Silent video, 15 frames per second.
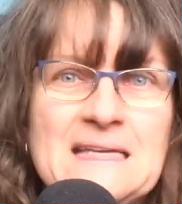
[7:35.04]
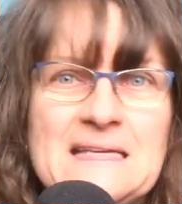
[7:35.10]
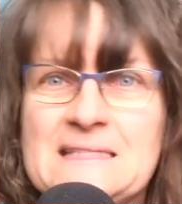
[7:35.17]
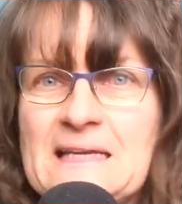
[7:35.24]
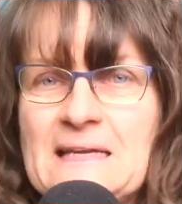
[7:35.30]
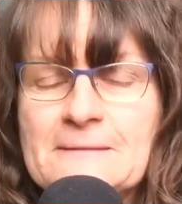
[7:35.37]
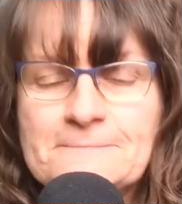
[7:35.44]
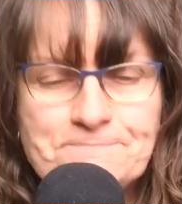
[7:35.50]

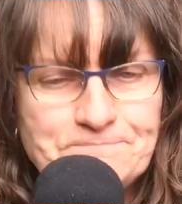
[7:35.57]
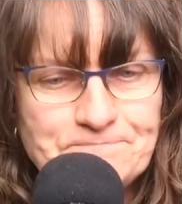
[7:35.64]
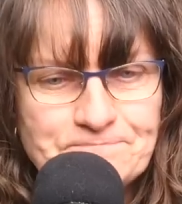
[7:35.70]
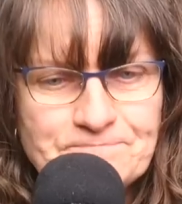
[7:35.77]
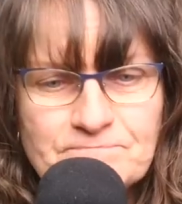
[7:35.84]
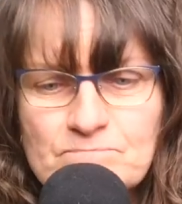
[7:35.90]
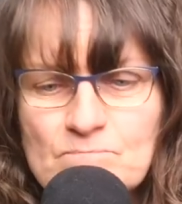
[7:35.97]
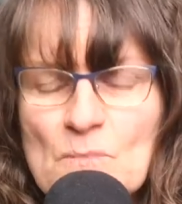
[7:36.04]
easy.
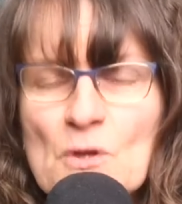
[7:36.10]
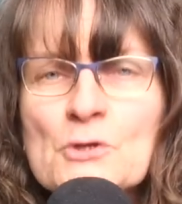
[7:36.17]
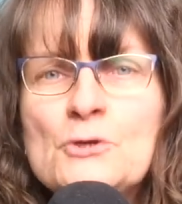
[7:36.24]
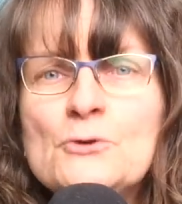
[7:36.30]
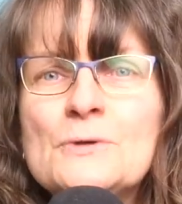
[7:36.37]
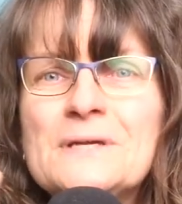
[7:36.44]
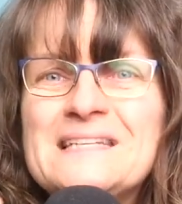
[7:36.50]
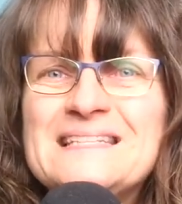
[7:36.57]

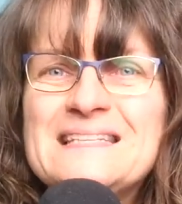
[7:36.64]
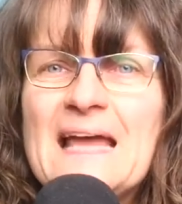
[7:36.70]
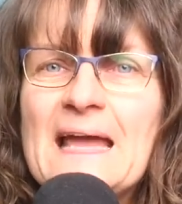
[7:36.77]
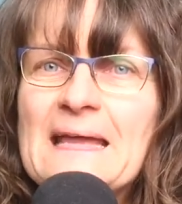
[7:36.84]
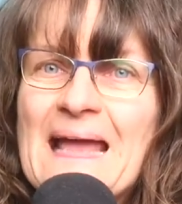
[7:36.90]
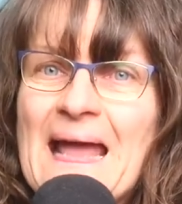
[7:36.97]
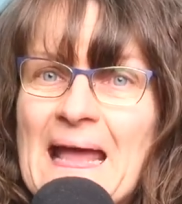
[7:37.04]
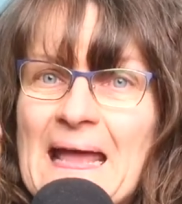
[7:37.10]
You can
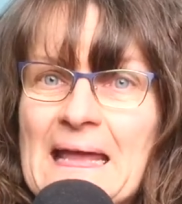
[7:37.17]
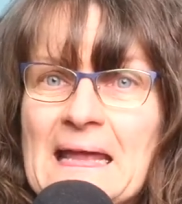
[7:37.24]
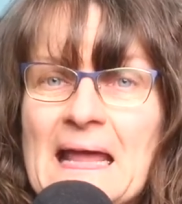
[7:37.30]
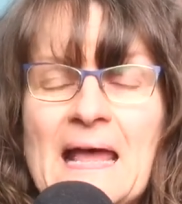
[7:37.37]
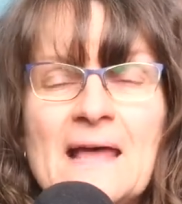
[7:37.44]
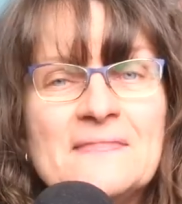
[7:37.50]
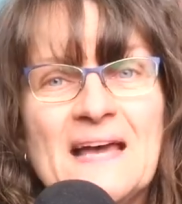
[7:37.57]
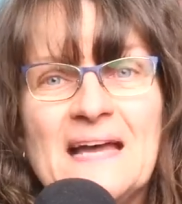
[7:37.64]
say,
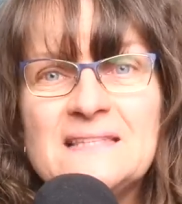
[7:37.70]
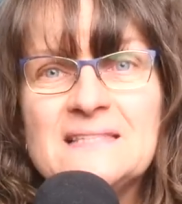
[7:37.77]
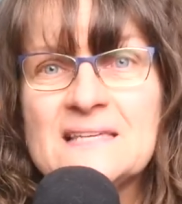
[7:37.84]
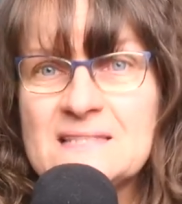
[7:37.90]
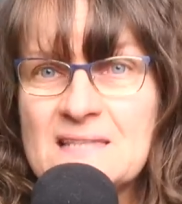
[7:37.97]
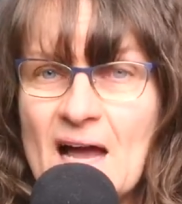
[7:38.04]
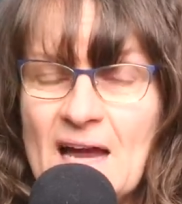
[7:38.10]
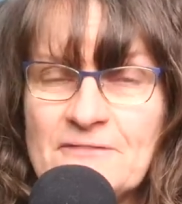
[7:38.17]
hey, that's
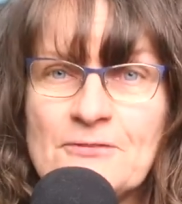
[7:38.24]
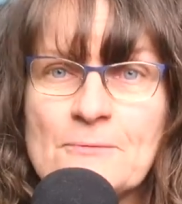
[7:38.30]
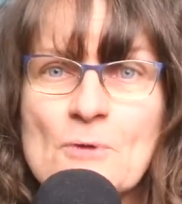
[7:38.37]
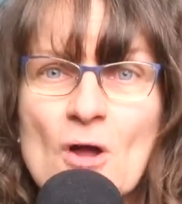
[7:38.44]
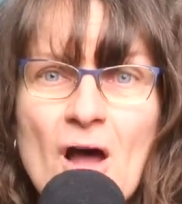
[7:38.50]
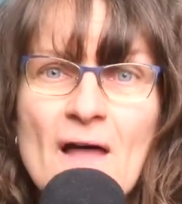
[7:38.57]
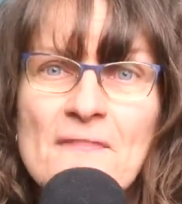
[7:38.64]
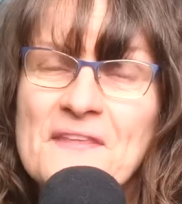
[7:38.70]
a sign
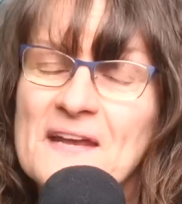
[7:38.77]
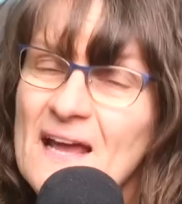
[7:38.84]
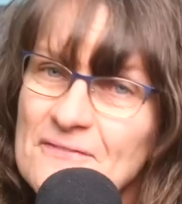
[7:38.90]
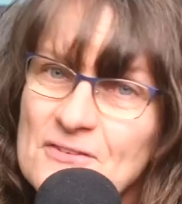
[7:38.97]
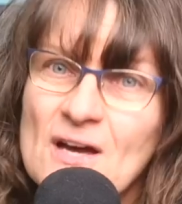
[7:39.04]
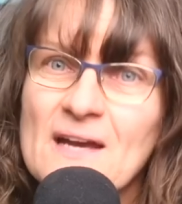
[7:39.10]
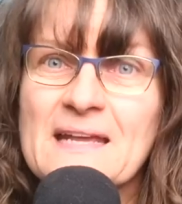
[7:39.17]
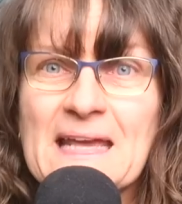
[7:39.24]
from God that
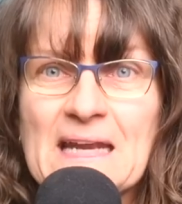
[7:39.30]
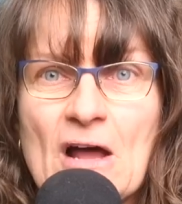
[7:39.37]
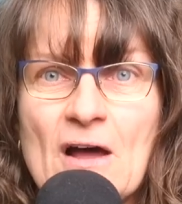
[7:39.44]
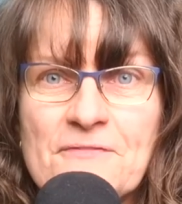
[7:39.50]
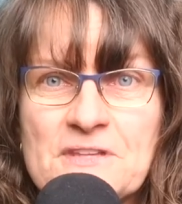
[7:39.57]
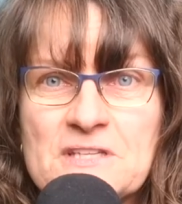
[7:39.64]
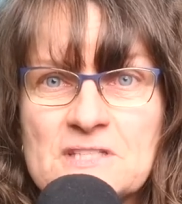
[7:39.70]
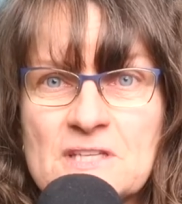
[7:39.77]
I've got to get
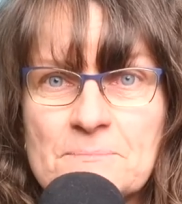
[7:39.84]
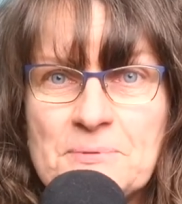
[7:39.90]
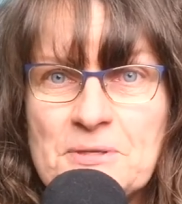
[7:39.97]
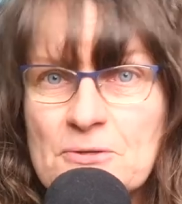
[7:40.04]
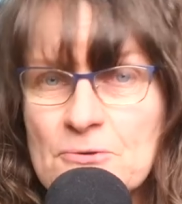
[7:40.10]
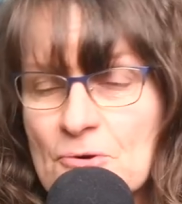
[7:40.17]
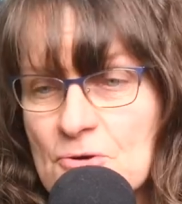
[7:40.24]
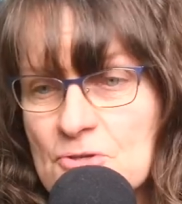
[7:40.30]
off this
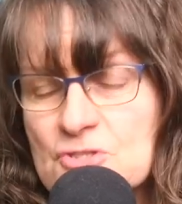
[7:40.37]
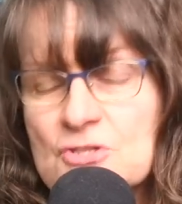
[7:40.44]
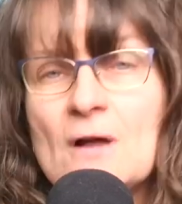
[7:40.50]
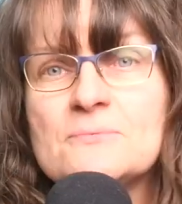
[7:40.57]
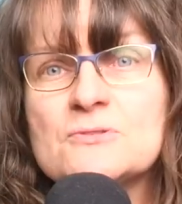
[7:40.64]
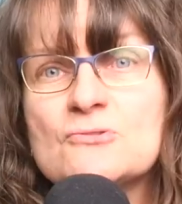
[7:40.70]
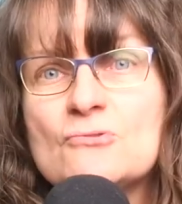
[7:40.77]
computer or stop